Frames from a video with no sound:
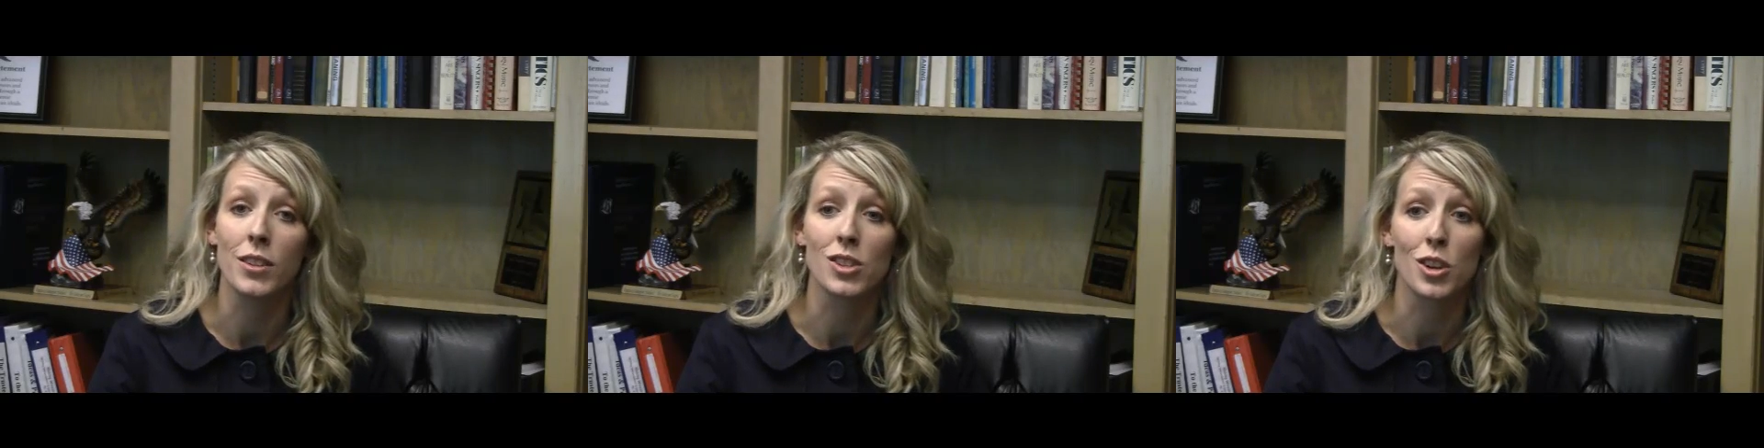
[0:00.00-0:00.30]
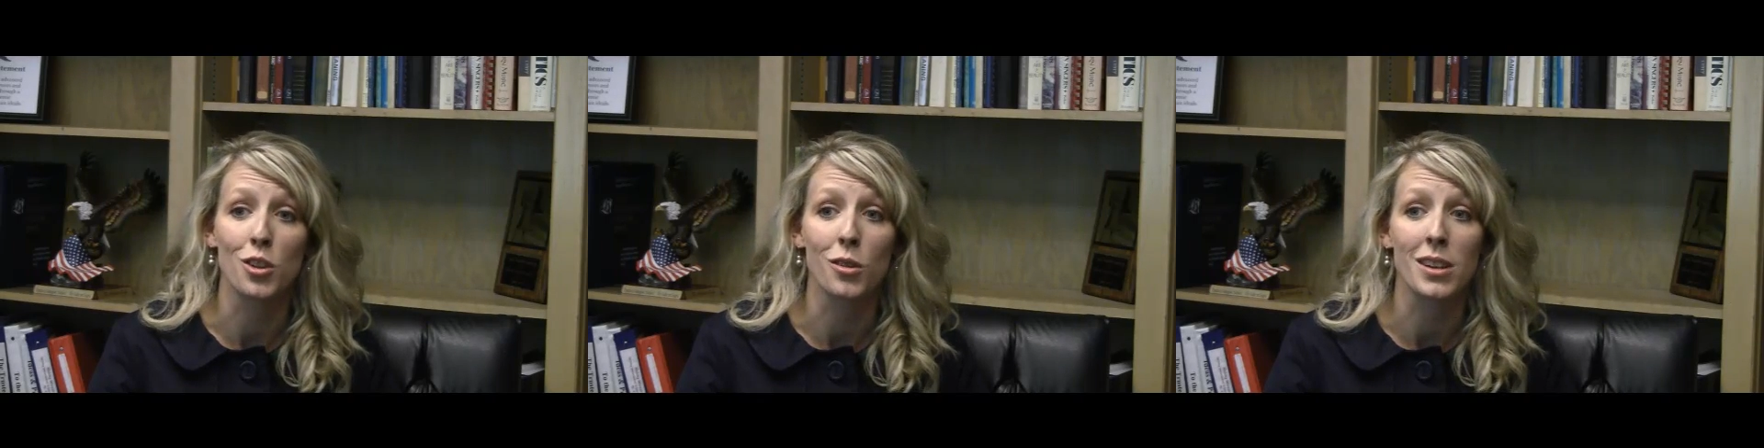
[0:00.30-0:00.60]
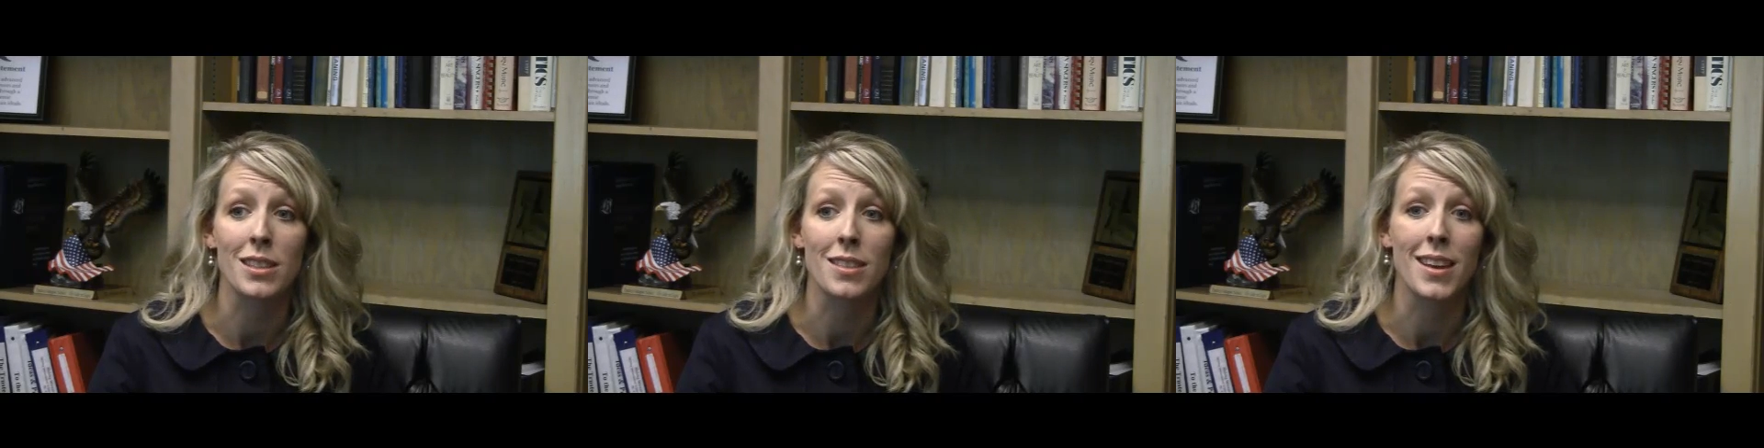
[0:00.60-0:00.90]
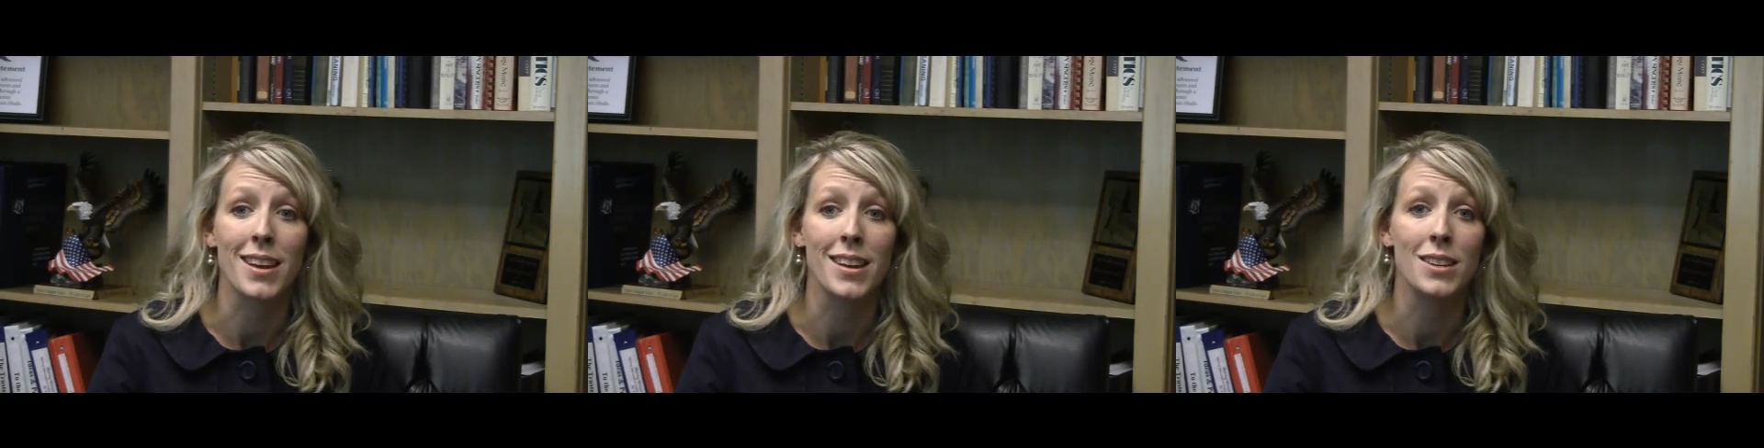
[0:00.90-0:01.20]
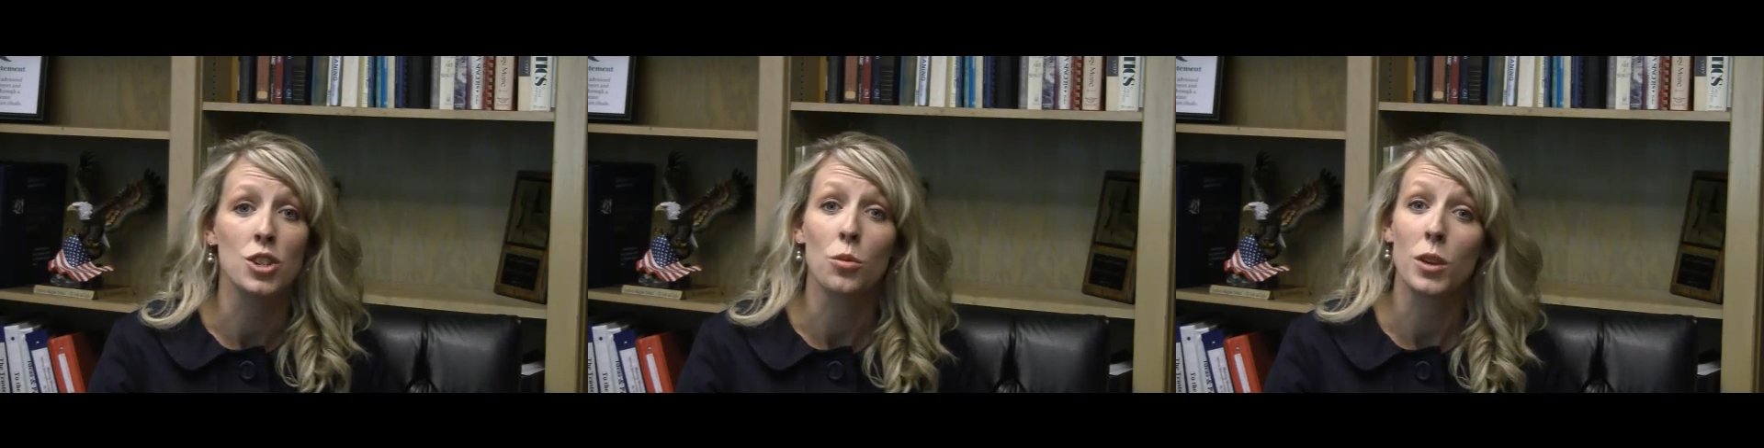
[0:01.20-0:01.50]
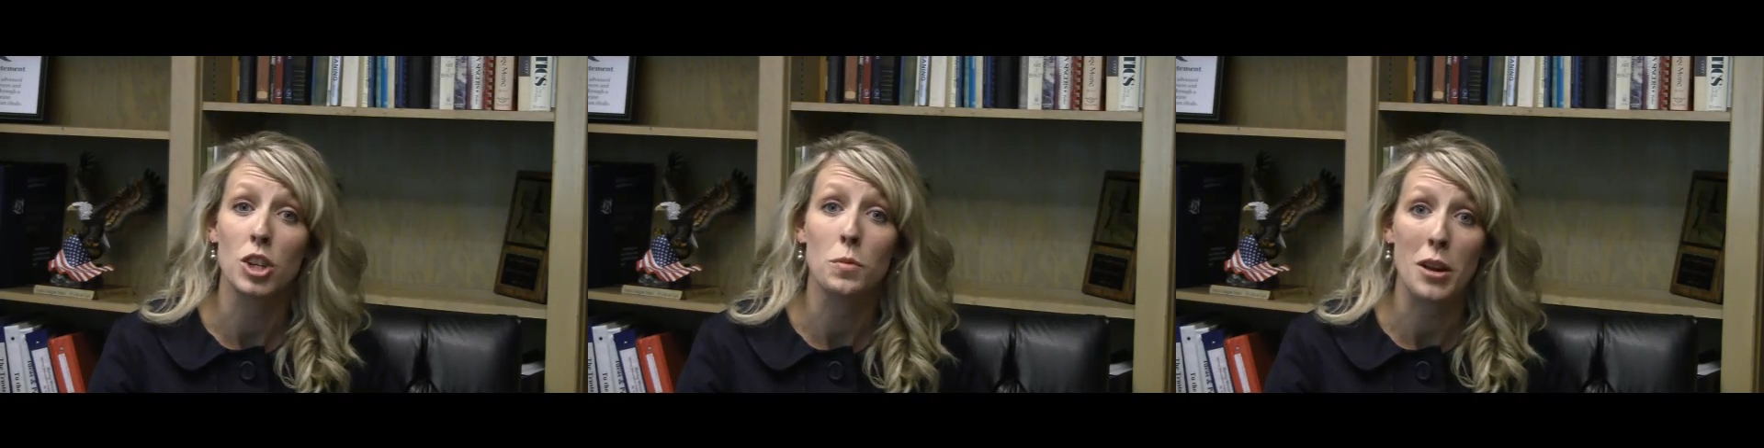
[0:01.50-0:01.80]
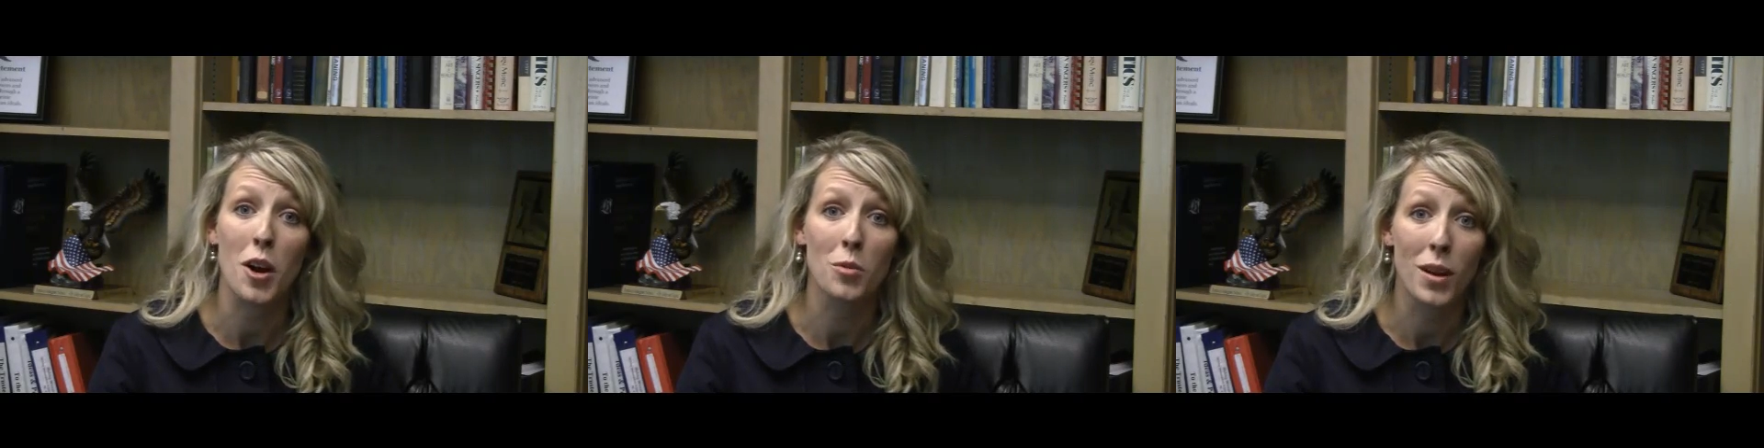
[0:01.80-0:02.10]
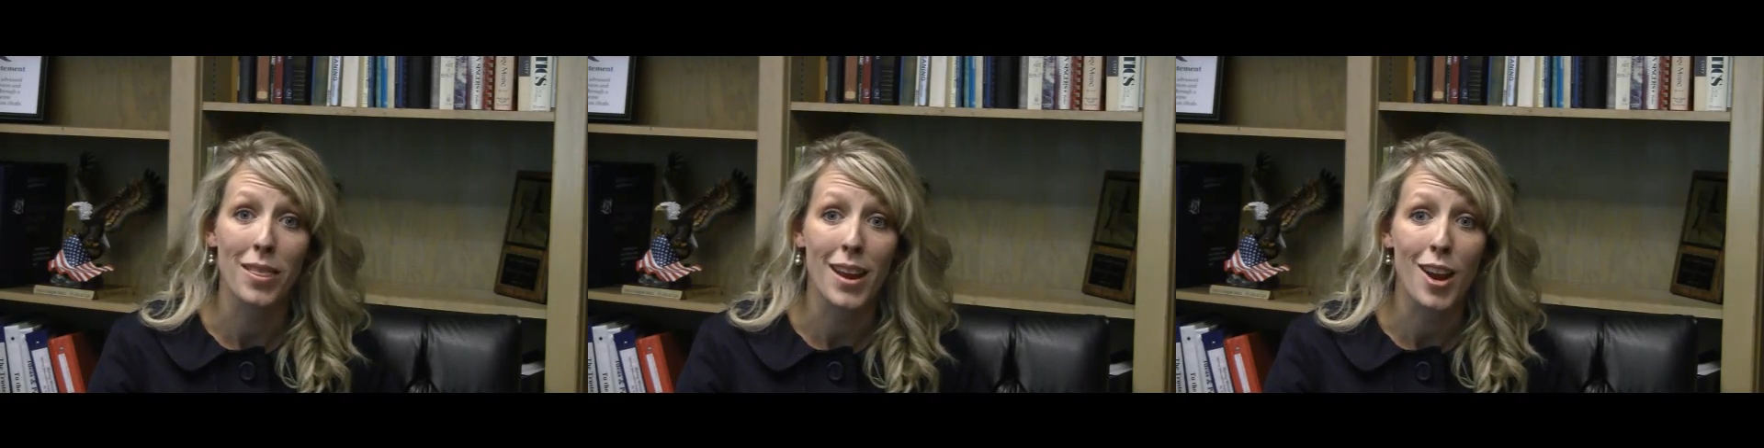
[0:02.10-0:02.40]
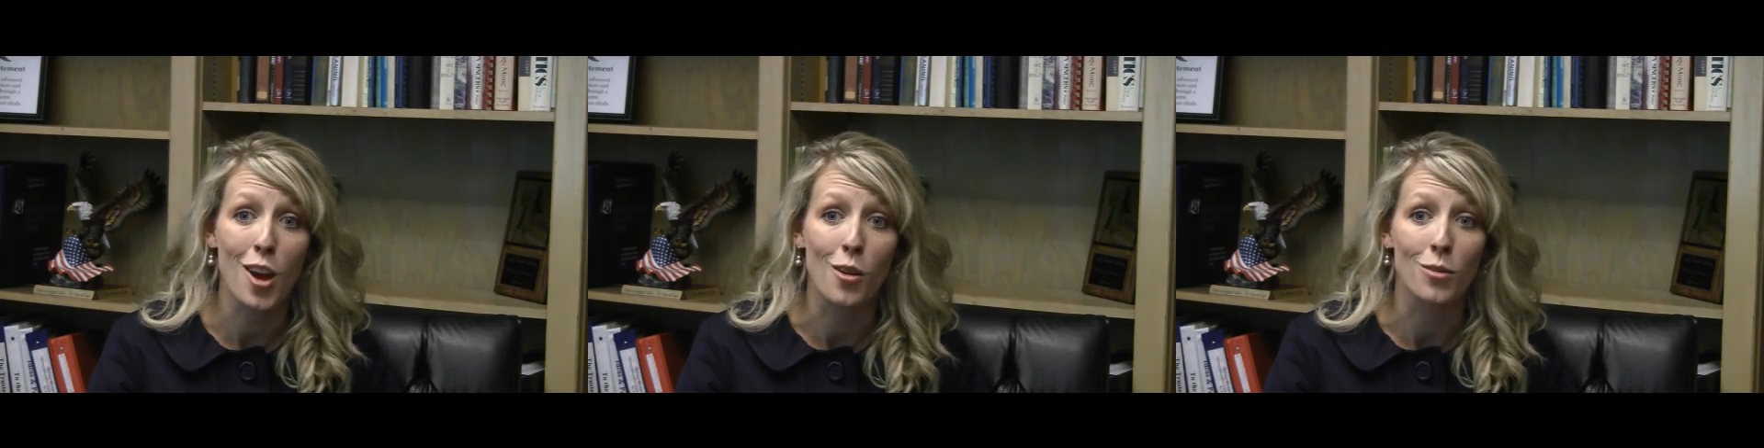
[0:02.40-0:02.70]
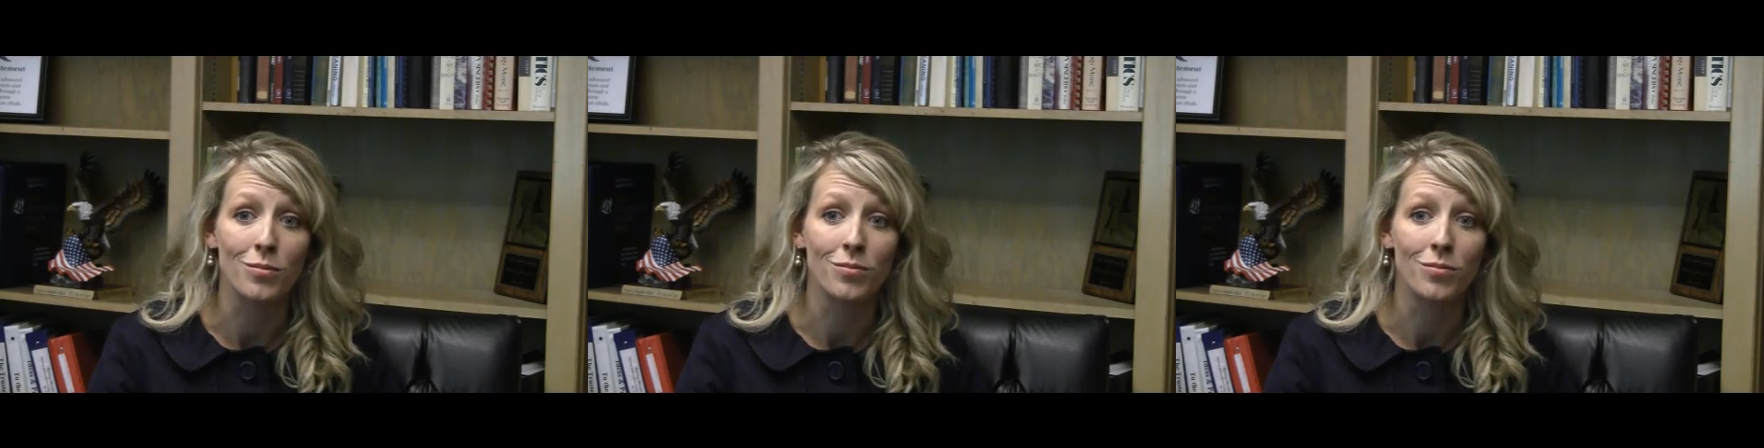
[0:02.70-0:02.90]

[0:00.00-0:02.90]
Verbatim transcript: and security that they need to reach beyond what they know.